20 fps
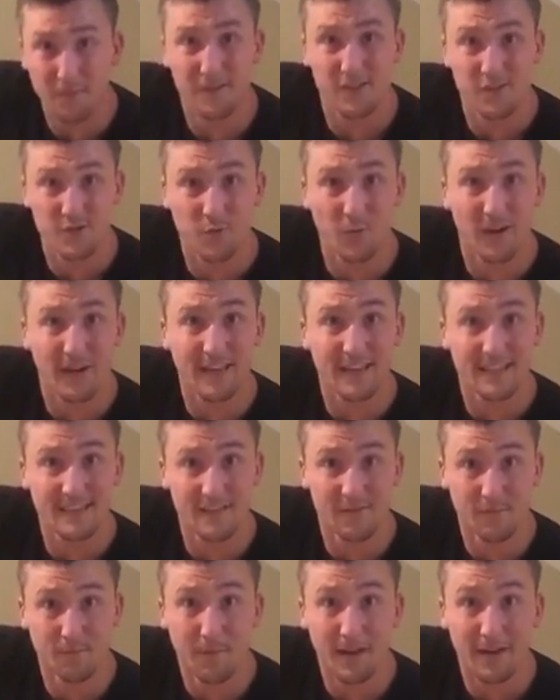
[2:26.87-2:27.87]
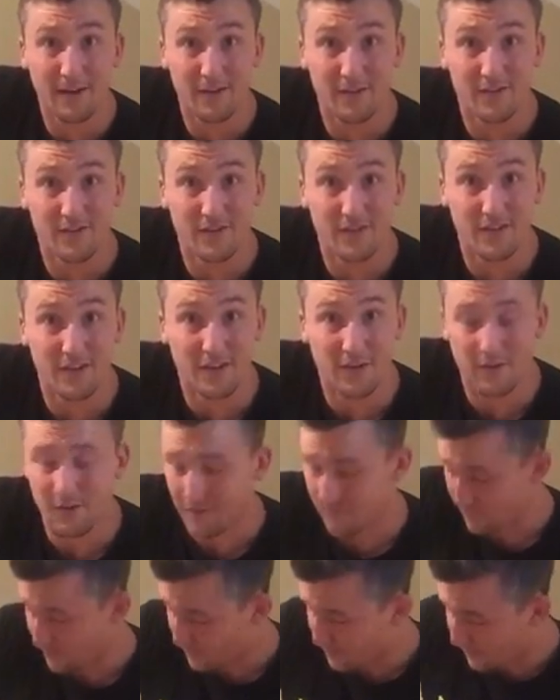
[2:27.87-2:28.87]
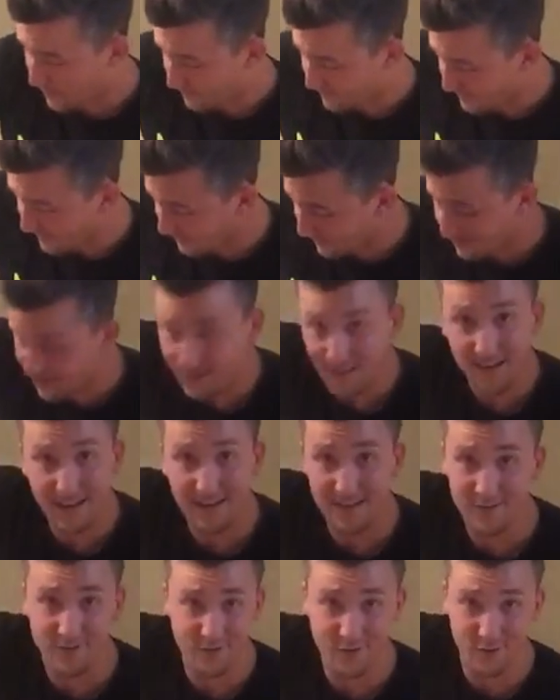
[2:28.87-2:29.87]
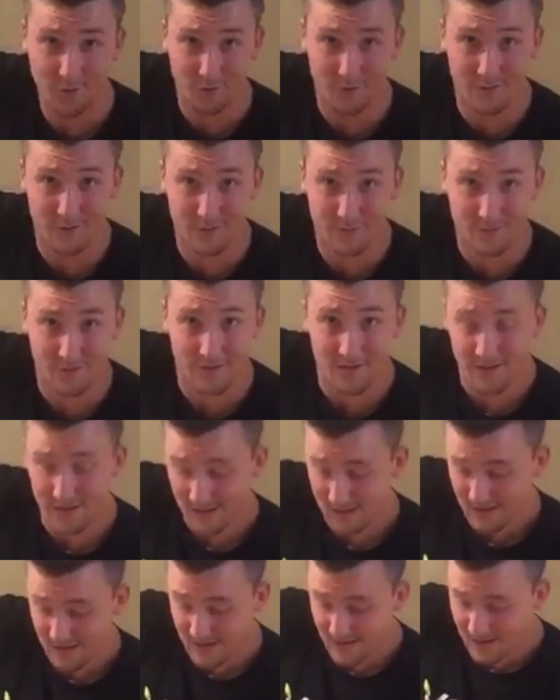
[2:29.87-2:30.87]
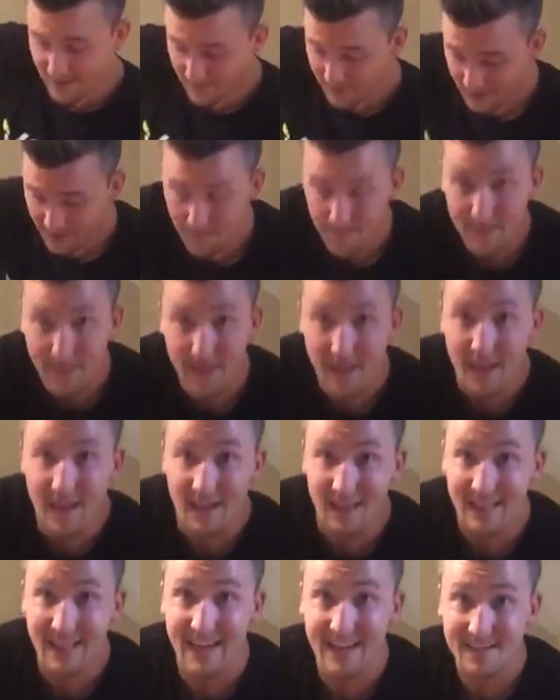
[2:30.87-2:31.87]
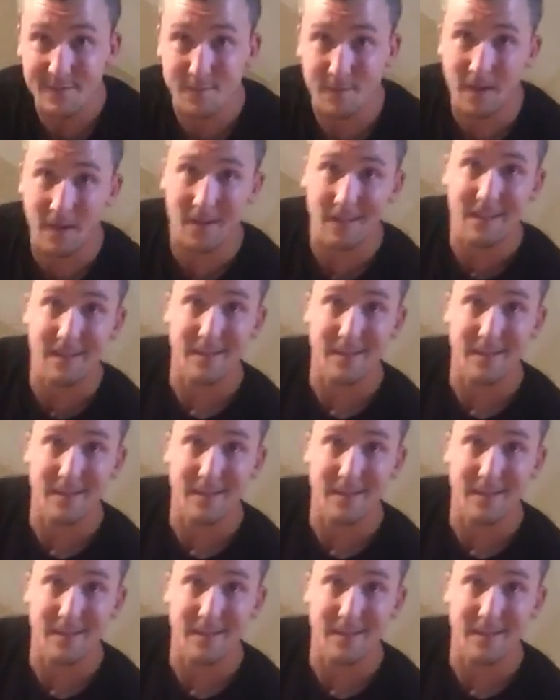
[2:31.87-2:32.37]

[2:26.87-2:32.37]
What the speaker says: bit sweaty, it's even better, so you don't rip off the hair. Ladies, you're good with this one. All right, last but not